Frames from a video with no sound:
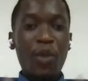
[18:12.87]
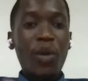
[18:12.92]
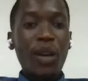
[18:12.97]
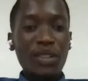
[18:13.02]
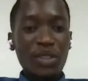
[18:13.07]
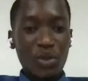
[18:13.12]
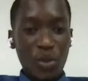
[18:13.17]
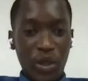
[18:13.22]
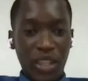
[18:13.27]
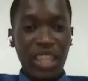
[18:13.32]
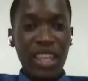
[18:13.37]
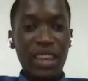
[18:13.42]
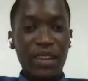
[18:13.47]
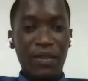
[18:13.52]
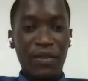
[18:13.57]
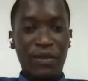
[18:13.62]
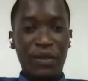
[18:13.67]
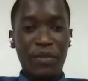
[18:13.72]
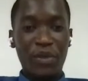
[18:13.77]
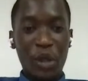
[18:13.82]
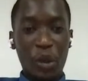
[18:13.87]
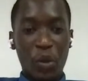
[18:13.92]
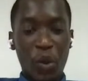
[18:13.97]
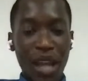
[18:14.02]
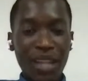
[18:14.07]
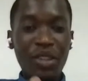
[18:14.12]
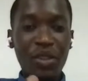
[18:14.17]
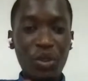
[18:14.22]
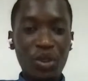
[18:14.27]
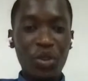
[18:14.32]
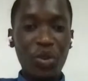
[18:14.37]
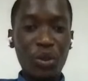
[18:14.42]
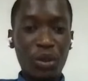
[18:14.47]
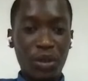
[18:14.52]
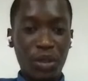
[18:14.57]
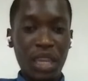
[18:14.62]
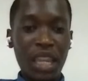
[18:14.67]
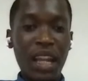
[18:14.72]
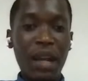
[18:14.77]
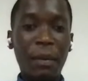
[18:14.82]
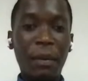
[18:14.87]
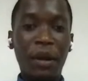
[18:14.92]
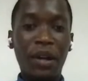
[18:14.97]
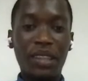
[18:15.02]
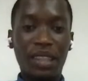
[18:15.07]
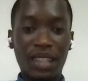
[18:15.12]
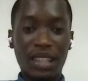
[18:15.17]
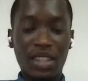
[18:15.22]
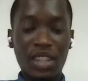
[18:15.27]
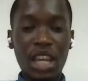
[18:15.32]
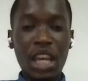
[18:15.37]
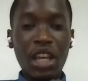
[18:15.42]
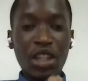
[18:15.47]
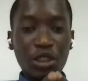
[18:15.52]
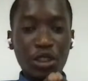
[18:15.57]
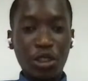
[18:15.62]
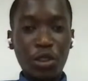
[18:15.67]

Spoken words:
We want to hear from you. What do you think about this?